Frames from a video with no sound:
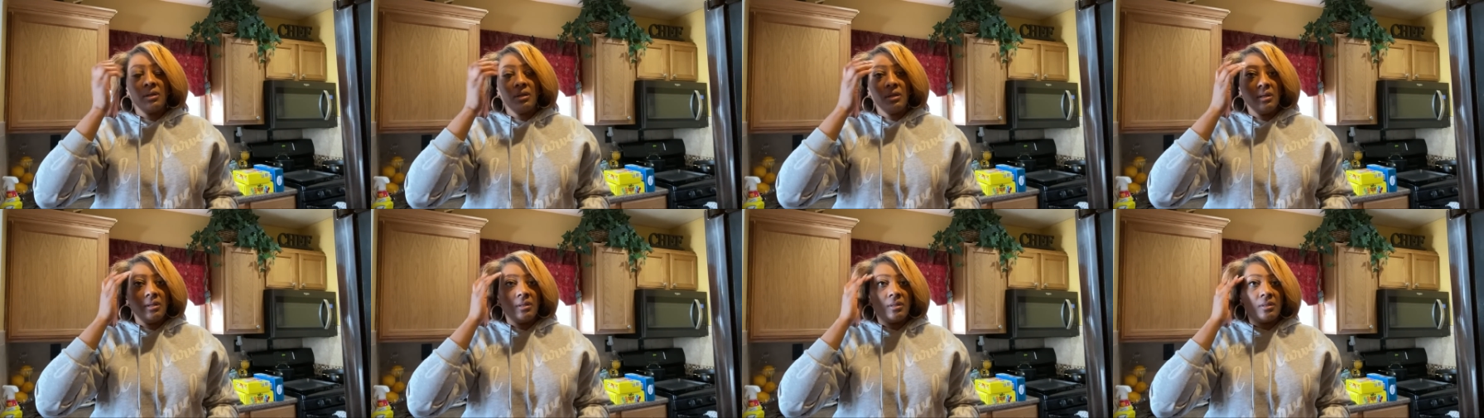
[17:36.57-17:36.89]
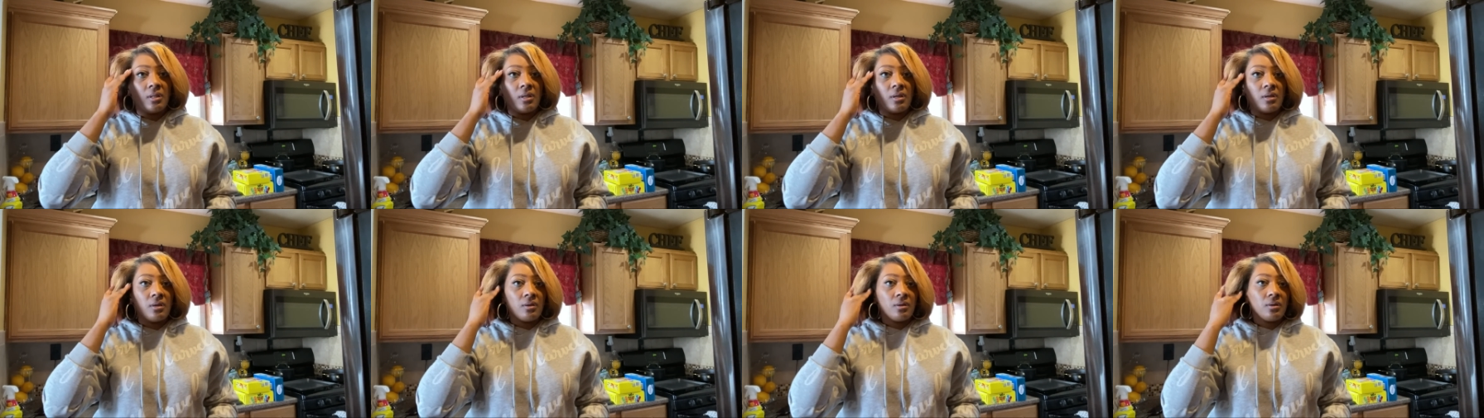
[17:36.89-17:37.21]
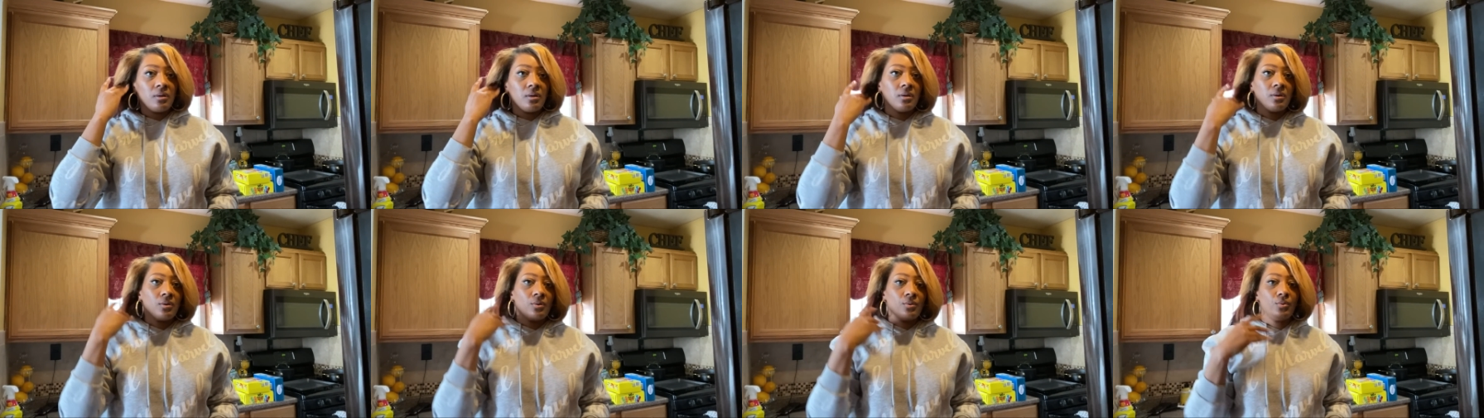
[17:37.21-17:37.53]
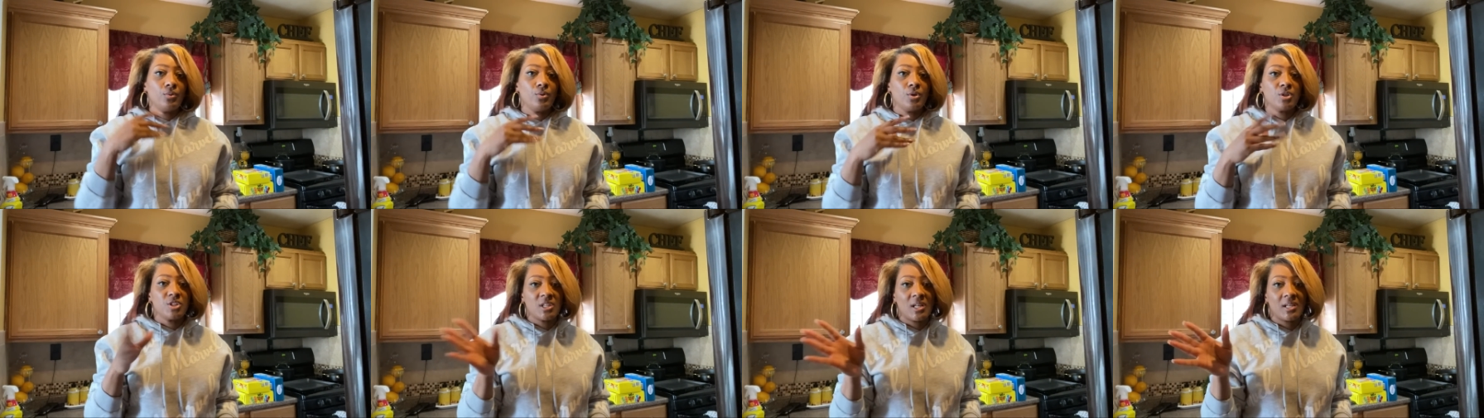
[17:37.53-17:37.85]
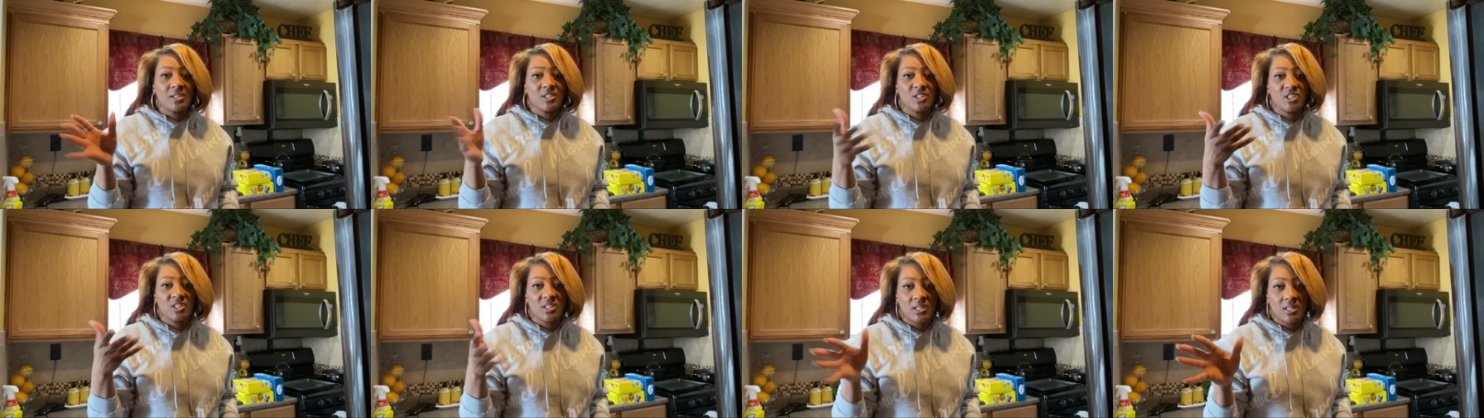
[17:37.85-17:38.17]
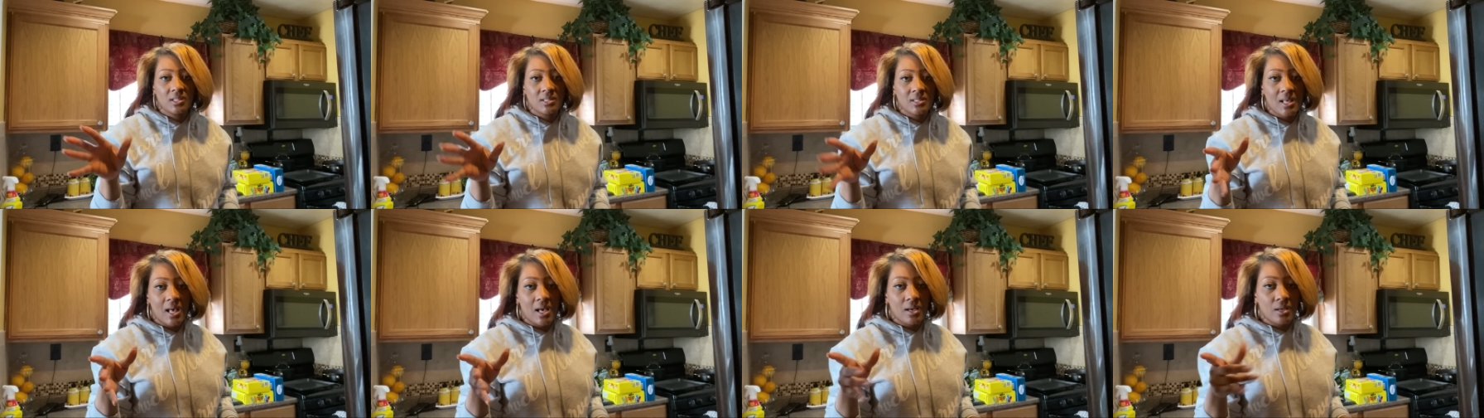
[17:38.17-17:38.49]
eat there or should I just
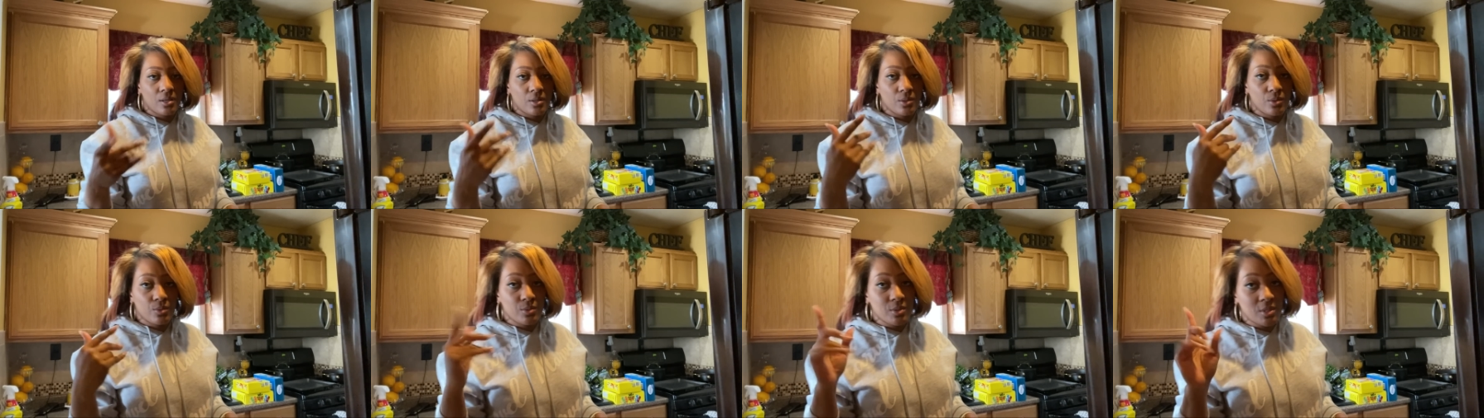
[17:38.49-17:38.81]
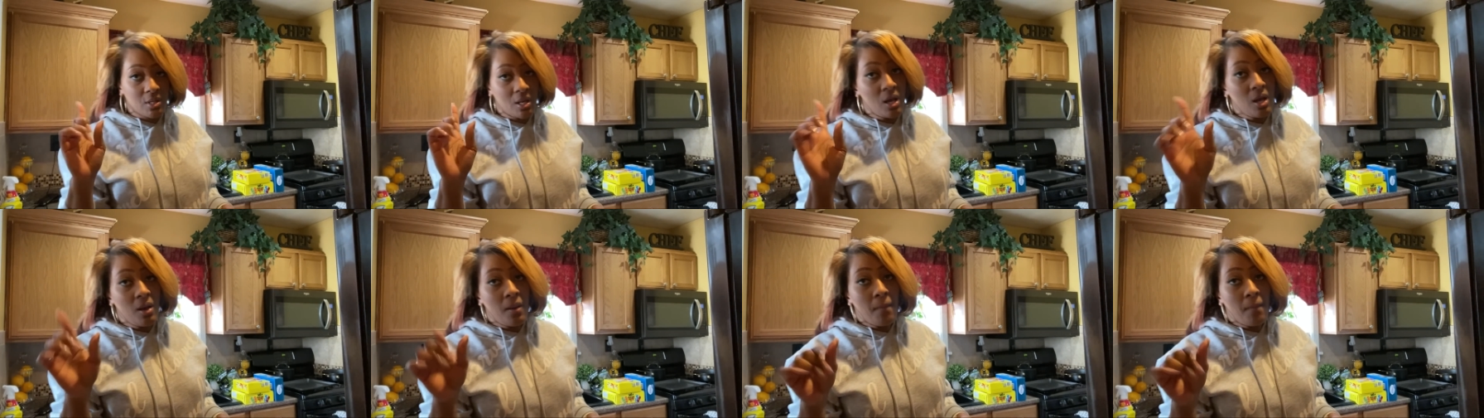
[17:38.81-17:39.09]
get tacos?